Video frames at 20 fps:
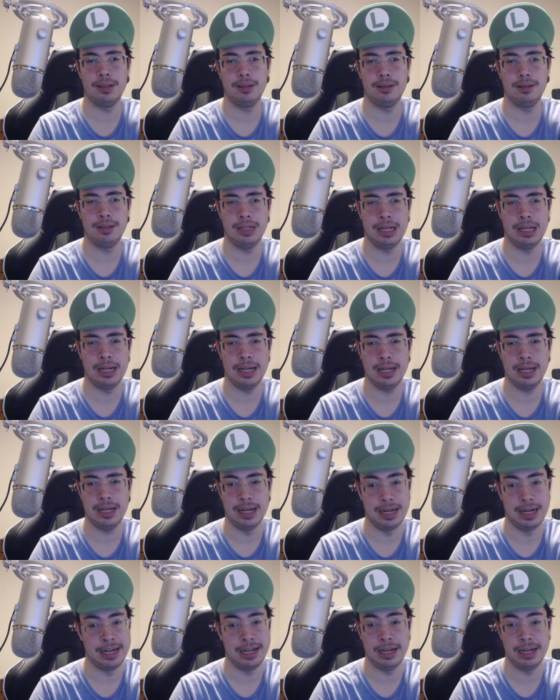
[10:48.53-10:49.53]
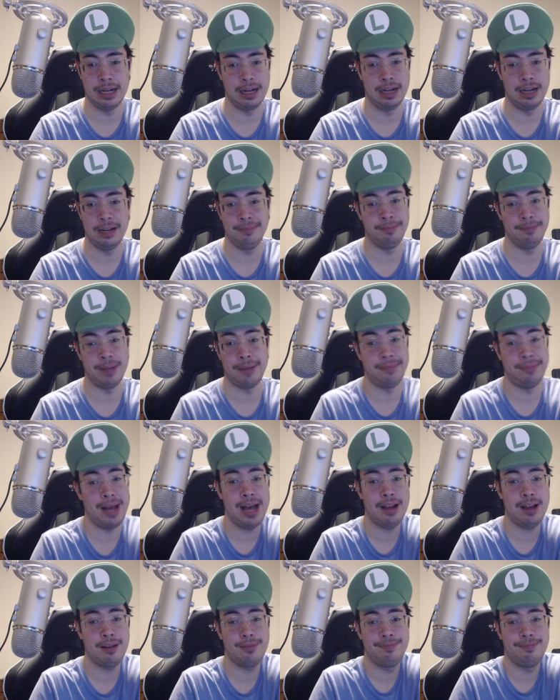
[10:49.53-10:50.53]
I I I I'm
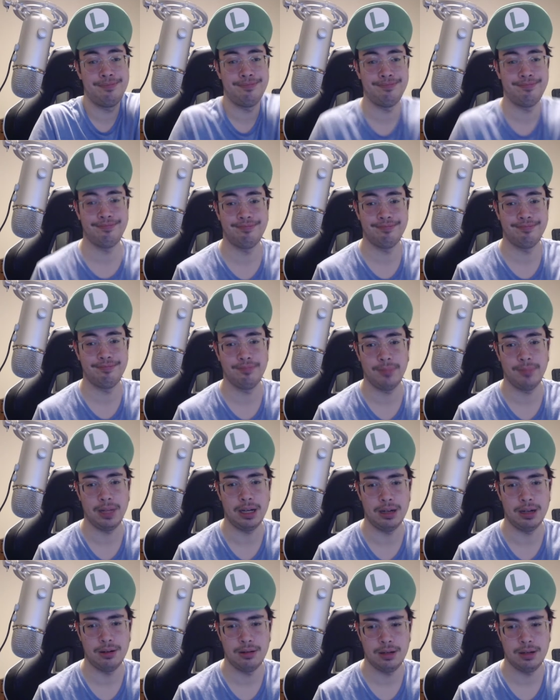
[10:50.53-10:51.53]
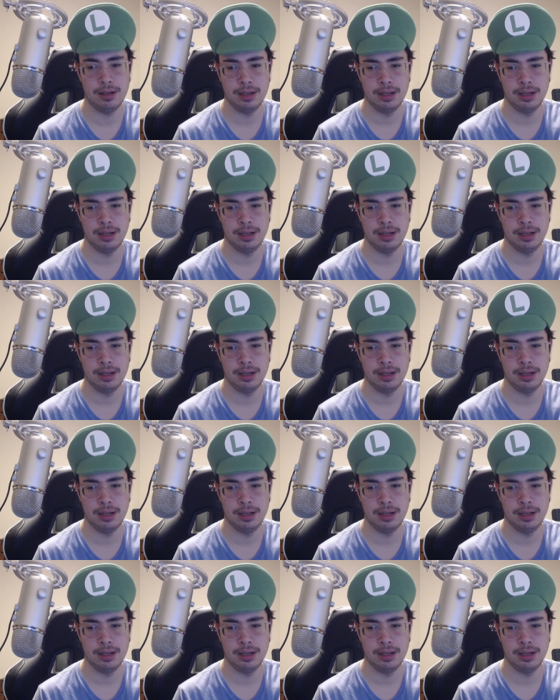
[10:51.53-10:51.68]
back. You know,